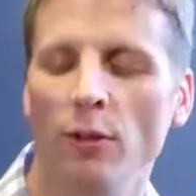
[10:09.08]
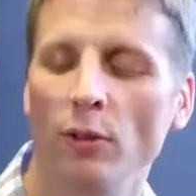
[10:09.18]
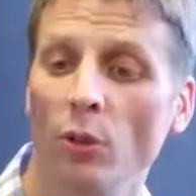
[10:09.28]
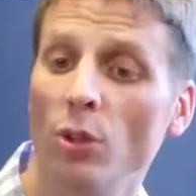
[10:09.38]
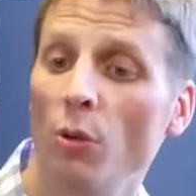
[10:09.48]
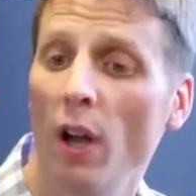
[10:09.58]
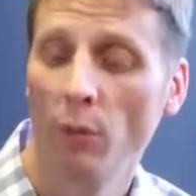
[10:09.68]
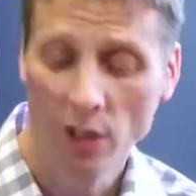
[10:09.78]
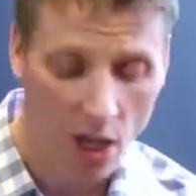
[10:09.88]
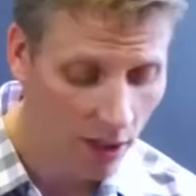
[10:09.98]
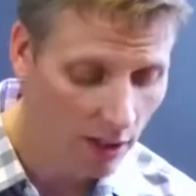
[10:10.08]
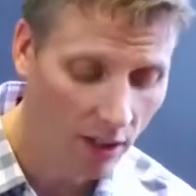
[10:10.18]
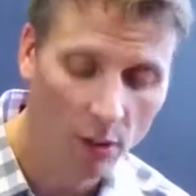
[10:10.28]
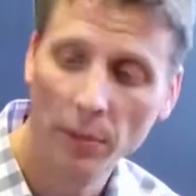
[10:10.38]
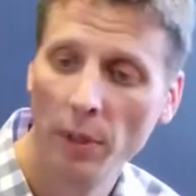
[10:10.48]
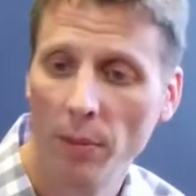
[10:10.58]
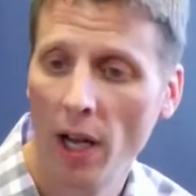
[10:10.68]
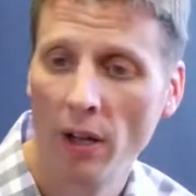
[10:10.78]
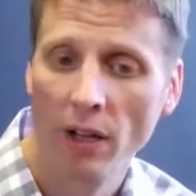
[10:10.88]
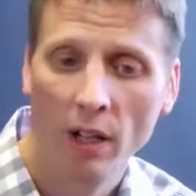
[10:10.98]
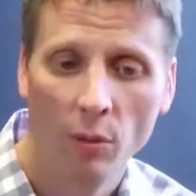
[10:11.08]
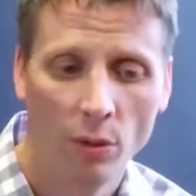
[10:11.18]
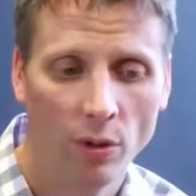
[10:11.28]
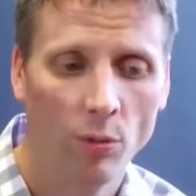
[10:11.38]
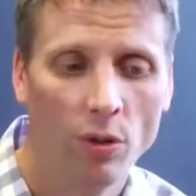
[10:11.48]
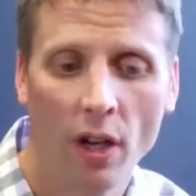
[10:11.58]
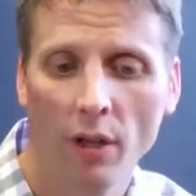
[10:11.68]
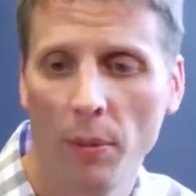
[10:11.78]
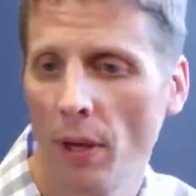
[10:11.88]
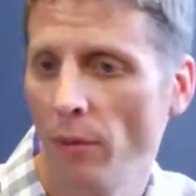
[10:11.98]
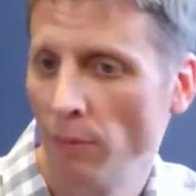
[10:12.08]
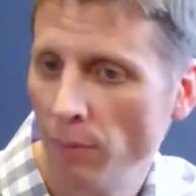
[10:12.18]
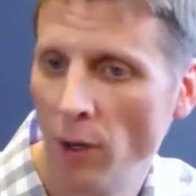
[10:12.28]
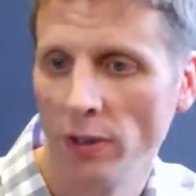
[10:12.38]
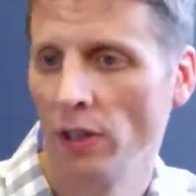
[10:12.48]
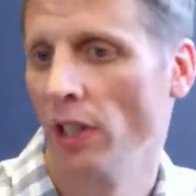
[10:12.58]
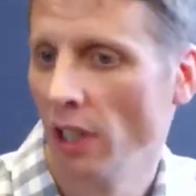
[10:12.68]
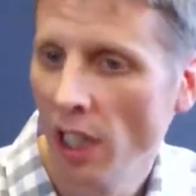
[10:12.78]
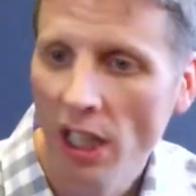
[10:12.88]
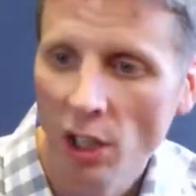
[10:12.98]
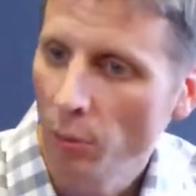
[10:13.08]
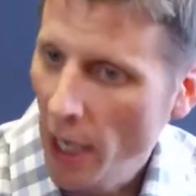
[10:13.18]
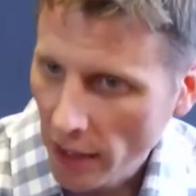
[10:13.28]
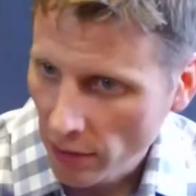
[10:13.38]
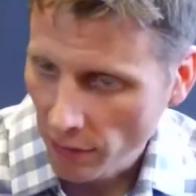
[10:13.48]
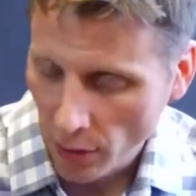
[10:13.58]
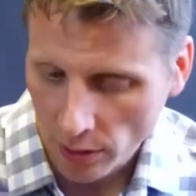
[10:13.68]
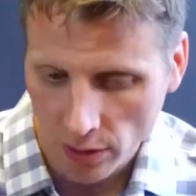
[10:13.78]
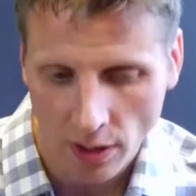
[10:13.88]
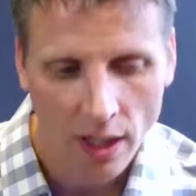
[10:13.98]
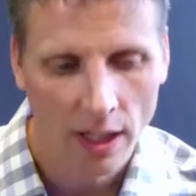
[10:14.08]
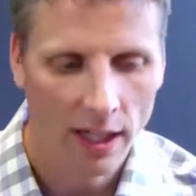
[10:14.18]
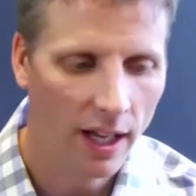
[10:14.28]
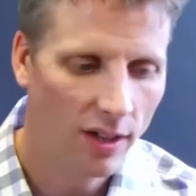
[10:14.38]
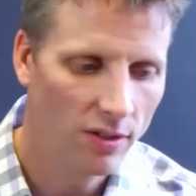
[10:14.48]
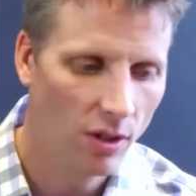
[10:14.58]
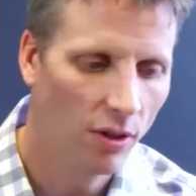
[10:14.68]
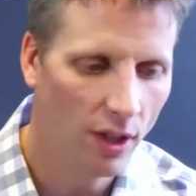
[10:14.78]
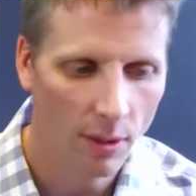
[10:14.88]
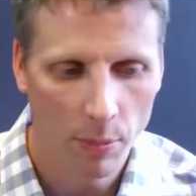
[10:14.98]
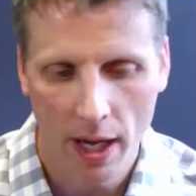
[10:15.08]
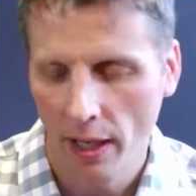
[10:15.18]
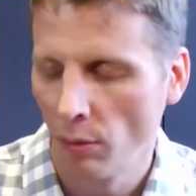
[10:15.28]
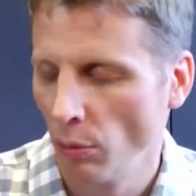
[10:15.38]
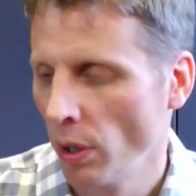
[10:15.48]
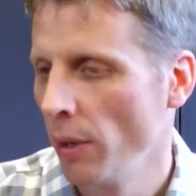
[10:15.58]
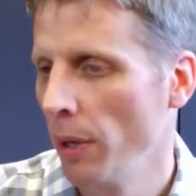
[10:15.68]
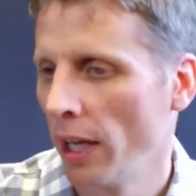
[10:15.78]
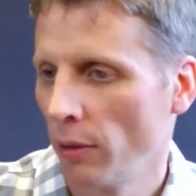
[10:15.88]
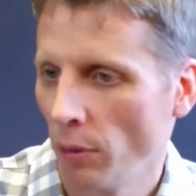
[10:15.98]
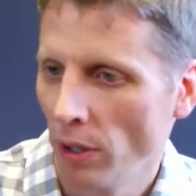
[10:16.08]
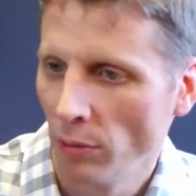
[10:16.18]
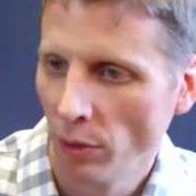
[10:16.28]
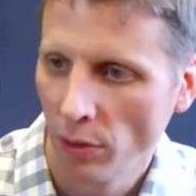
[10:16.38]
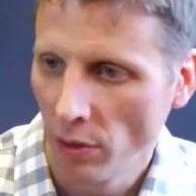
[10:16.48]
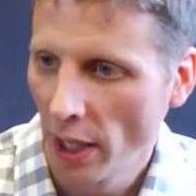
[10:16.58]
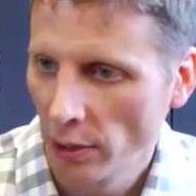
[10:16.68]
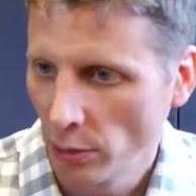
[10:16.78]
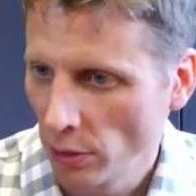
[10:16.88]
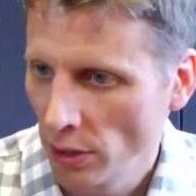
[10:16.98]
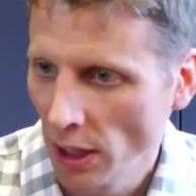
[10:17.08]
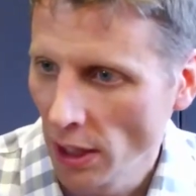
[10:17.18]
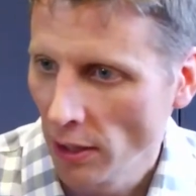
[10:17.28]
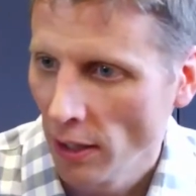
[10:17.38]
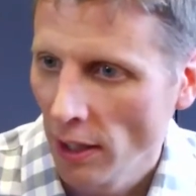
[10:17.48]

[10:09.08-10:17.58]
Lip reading: So Joette, we talked a little bit about, we talked about function and getting you back to function. And I asked you to think back, way back when with your natural teeth,